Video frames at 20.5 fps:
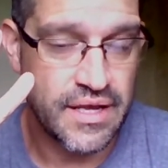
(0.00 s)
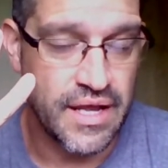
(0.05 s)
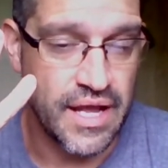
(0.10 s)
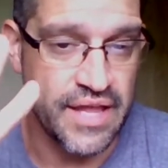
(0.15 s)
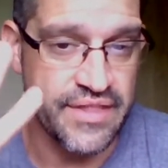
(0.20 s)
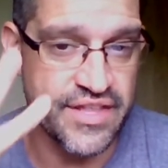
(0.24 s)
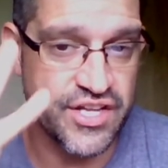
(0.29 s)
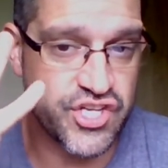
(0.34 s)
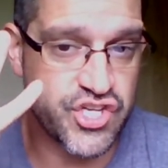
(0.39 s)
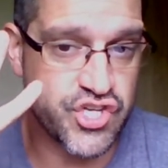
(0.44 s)

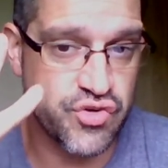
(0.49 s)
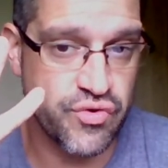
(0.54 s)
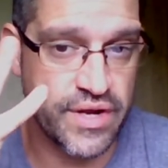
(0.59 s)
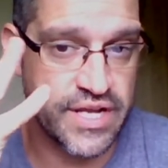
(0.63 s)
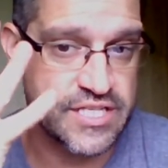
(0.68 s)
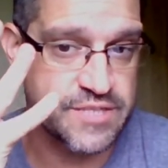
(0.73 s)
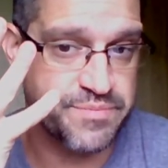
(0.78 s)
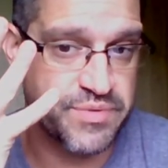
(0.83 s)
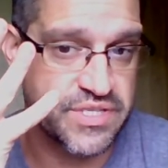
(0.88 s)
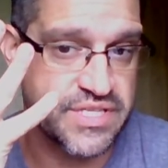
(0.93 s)
and then
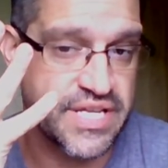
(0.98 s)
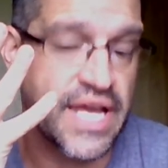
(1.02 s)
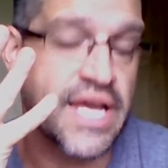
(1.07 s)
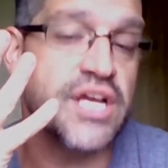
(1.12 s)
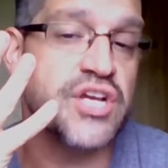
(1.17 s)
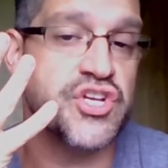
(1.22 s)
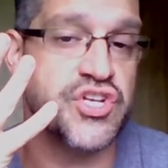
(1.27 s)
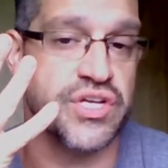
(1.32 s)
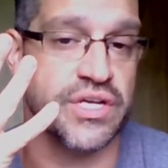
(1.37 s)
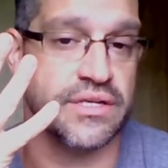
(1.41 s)

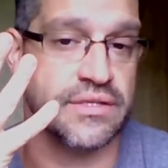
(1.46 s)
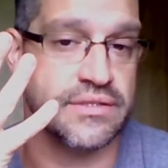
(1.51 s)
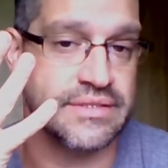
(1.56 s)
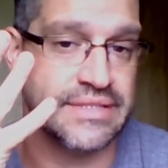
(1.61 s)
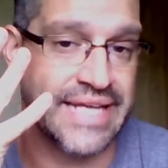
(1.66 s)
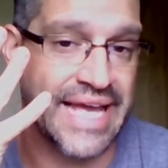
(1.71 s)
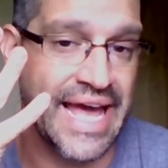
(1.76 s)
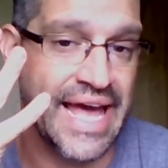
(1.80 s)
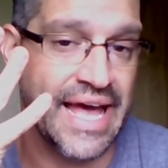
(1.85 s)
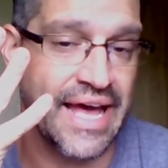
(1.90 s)
transportation,
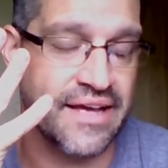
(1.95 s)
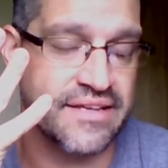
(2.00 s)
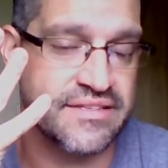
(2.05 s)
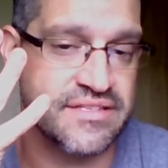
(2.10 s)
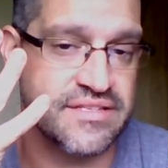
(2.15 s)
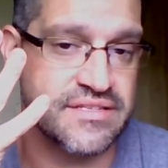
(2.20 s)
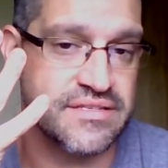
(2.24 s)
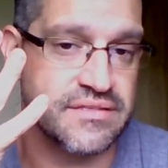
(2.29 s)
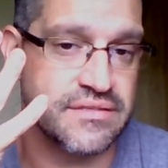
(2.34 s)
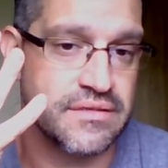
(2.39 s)

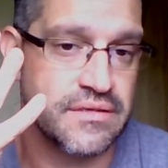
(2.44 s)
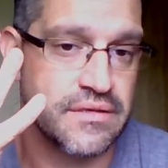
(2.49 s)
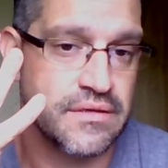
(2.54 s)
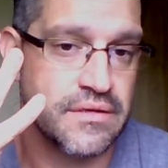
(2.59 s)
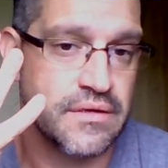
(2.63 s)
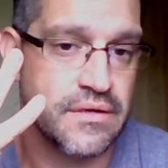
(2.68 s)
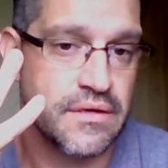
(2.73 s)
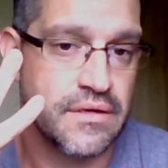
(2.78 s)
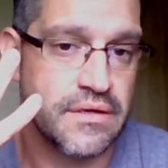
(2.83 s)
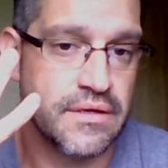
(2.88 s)
gas,
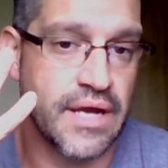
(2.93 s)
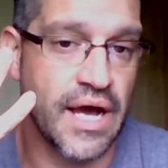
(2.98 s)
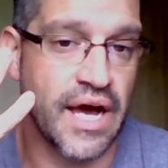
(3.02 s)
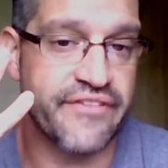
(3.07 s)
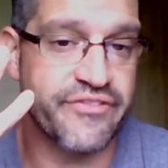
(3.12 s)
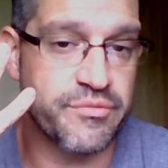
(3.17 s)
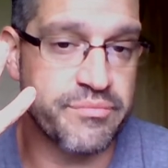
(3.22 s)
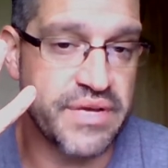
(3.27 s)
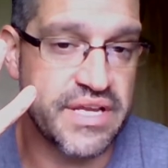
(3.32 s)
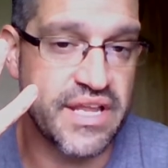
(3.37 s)

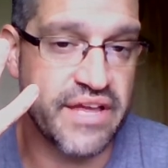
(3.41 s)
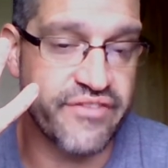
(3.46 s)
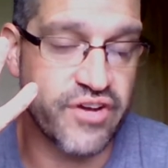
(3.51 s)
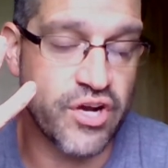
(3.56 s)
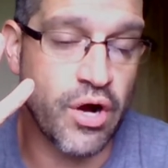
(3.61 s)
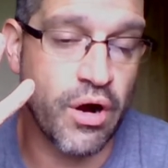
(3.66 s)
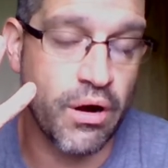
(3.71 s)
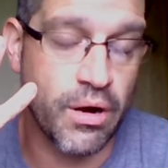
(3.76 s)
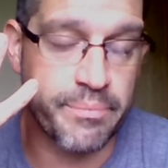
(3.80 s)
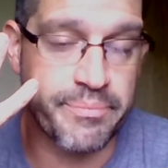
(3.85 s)
God forbid you have a
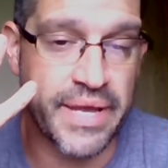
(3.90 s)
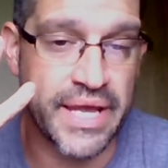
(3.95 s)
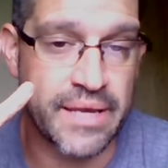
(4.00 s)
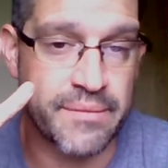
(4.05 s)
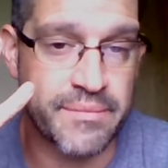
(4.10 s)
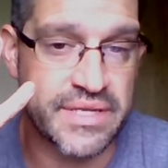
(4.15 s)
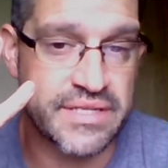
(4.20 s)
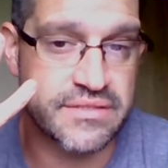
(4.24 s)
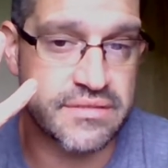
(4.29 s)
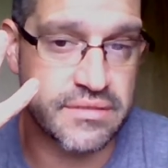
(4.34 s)
car
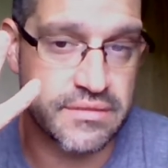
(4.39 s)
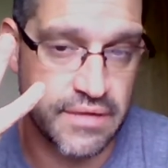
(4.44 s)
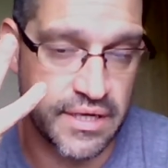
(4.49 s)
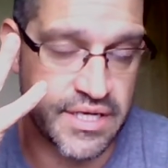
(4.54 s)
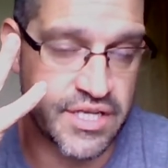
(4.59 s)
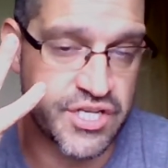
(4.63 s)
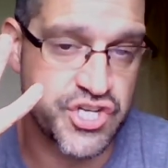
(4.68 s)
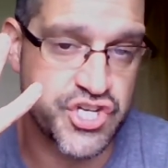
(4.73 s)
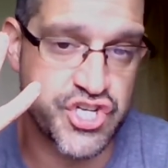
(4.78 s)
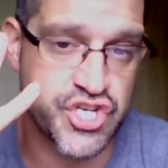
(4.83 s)
payment,
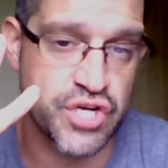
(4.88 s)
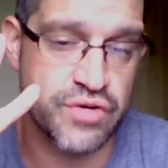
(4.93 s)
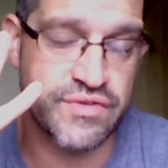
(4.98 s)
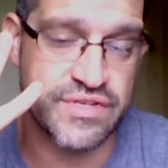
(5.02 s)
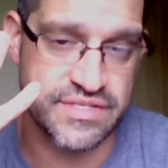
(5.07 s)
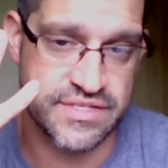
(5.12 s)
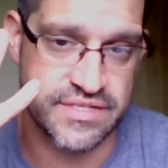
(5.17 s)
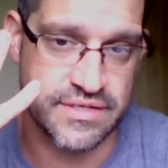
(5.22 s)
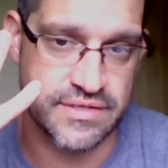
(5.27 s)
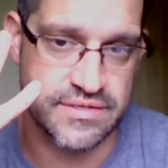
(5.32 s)
and
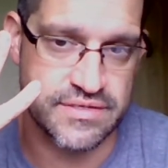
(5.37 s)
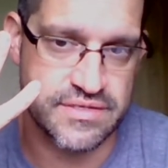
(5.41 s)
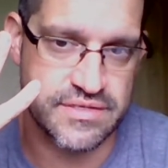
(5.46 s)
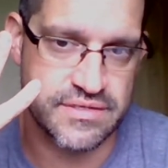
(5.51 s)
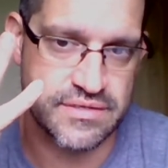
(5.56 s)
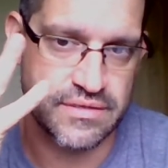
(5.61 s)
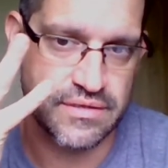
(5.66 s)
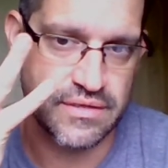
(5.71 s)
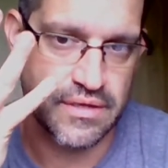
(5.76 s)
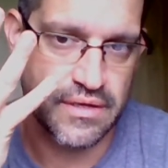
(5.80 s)

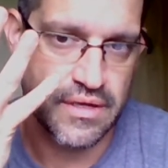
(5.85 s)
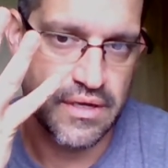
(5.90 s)
insurances.